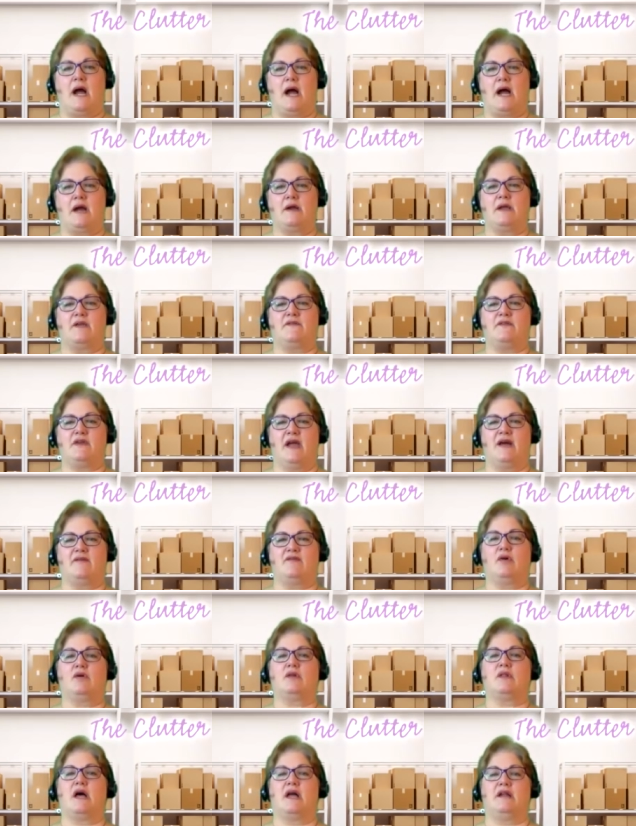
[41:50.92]
if you have a
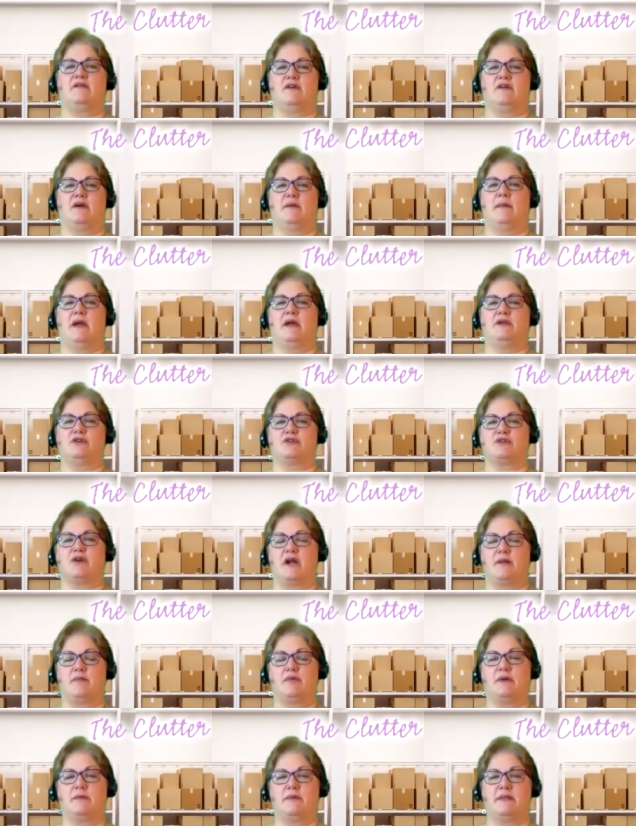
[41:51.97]
whole lot of them and you're trying to
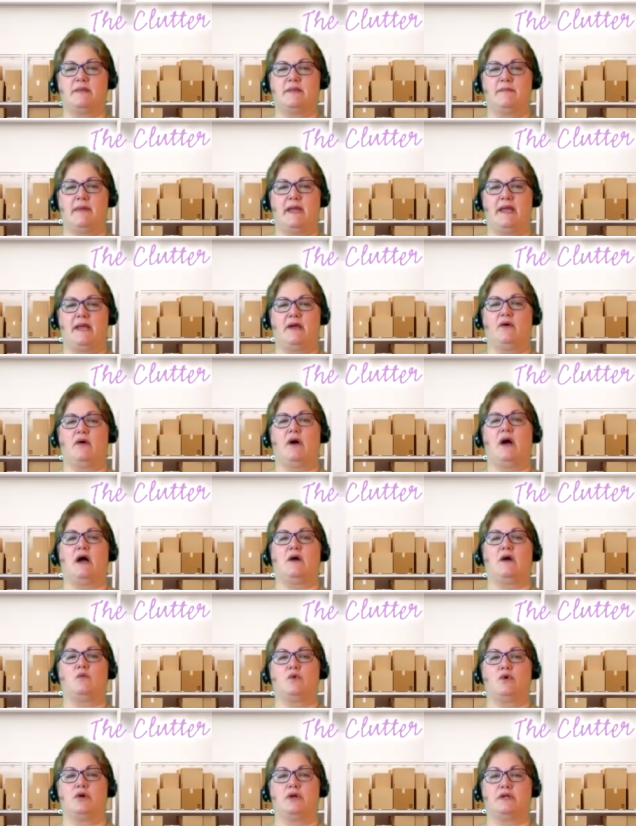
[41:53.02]
put them in the mail, I
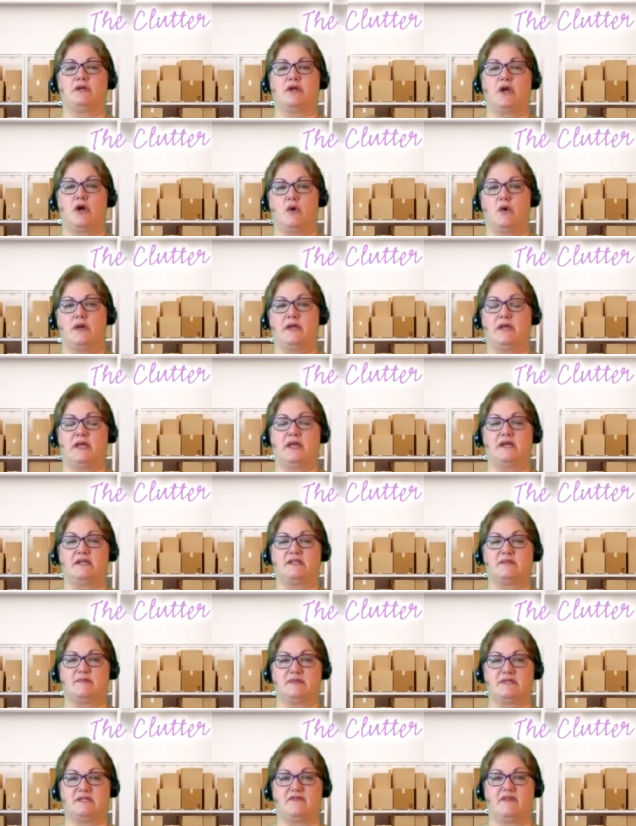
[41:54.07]
would go and get a
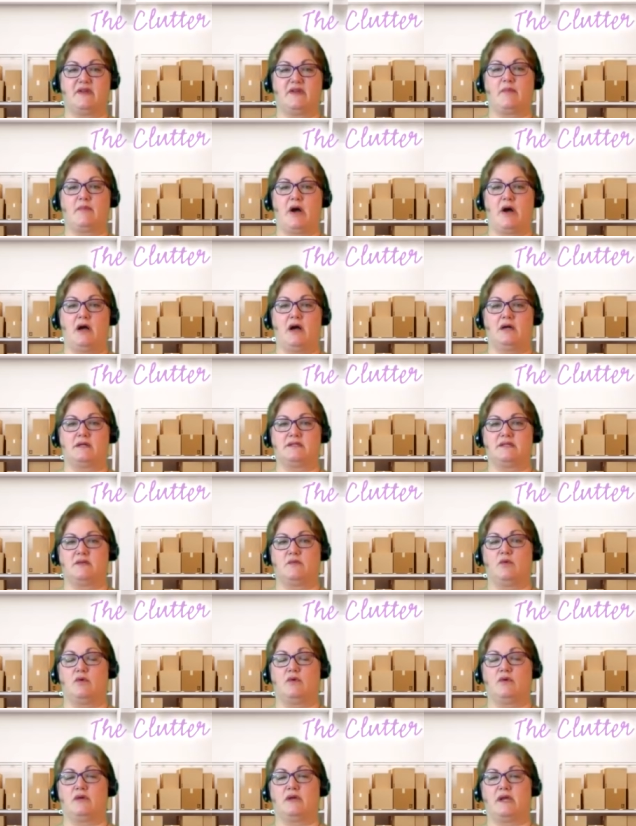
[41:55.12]
specific box that
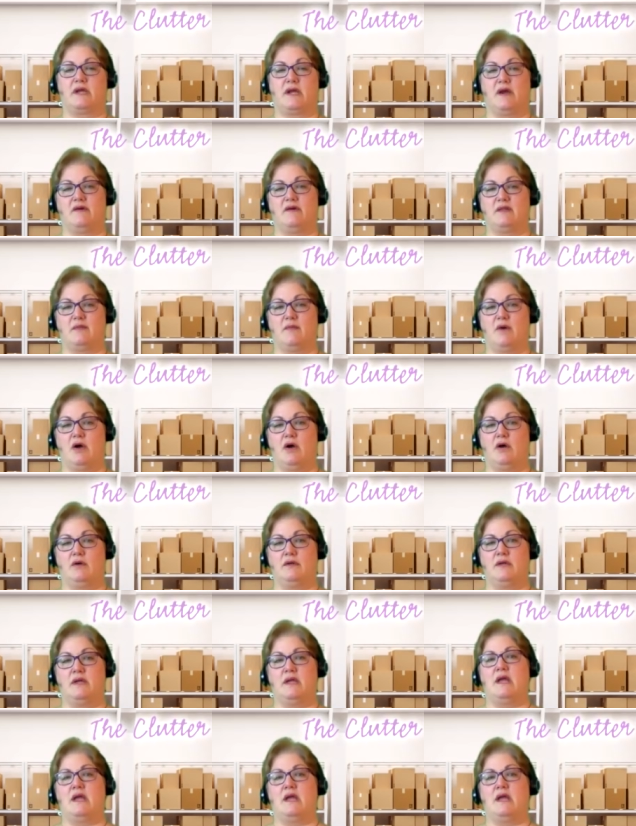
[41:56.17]
will carry them all.